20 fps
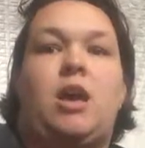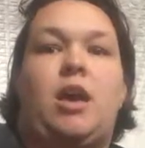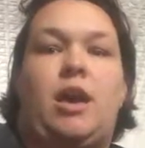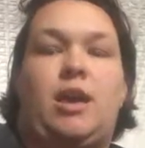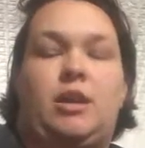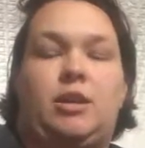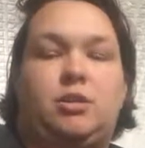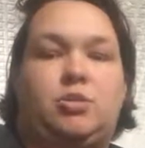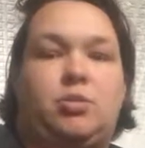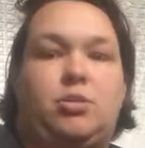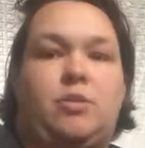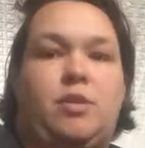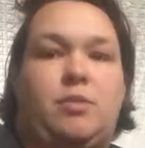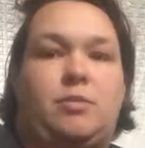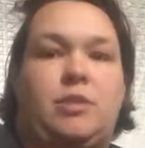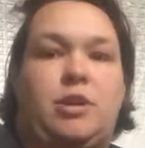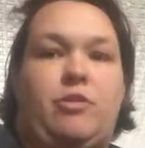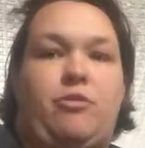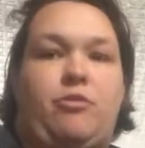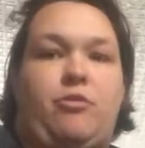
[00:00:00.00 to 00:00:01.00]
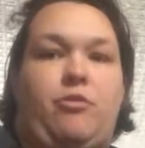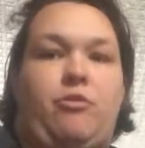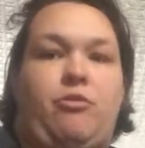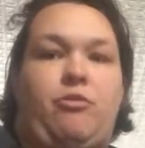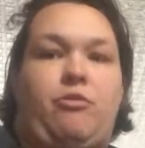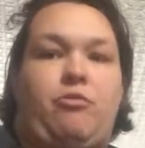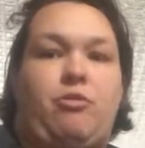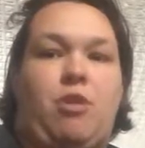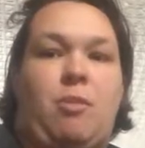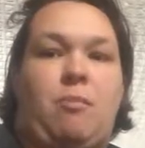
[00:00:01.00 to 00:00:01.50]
any sort of update
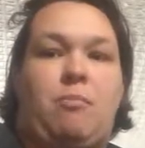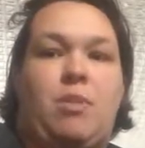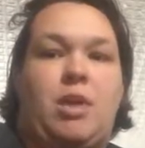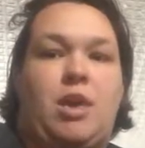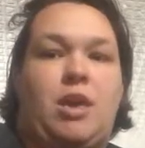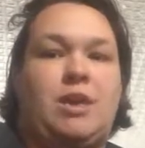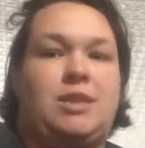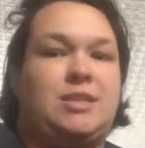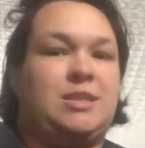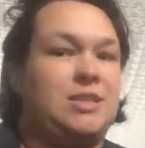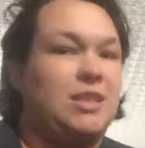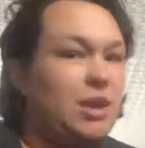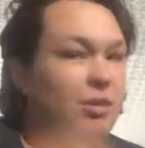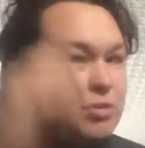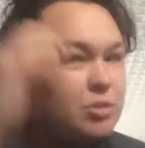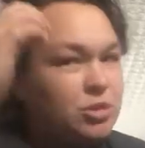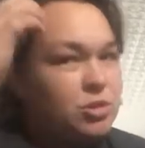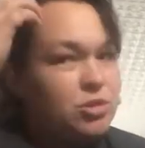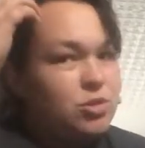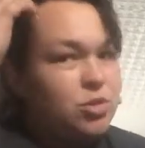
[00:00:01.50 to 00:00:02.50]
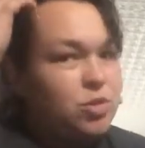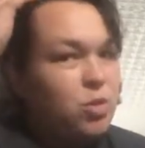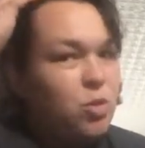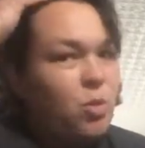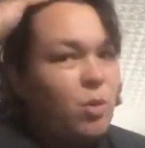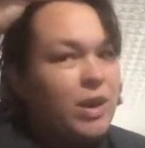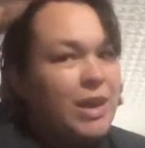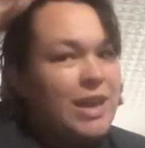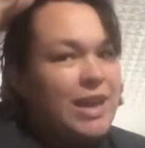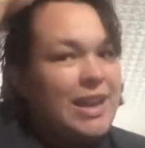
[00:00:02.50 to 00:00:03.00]
from me since I was
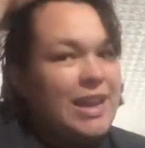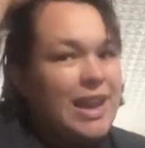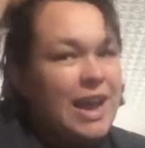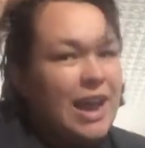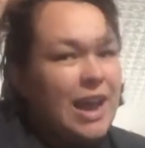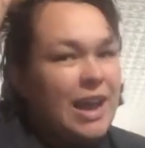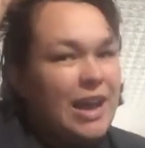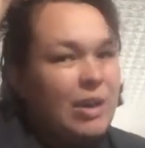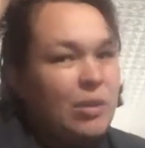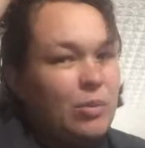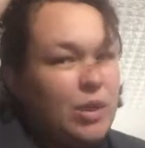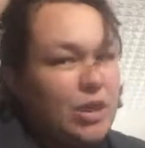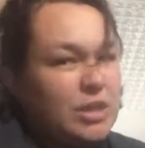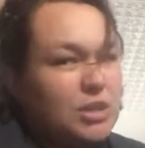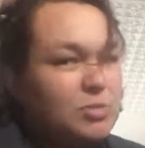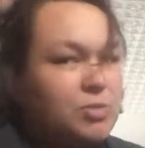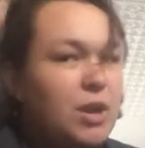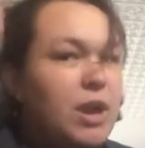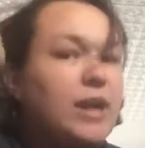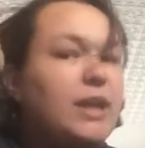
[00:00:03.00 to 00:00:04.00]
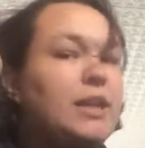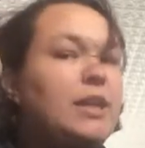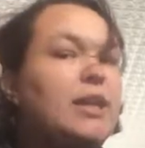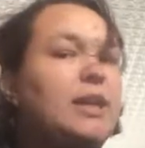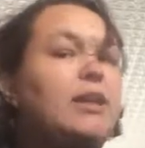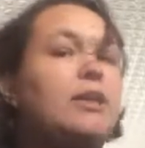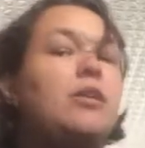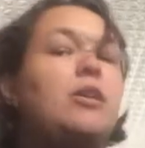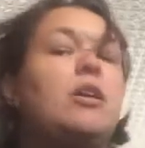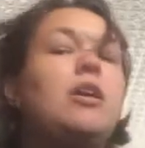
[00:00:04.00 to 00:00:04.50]
29 weeks
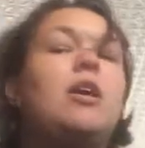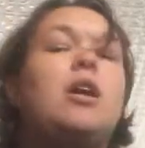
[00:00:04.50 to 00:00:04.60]
pregnant.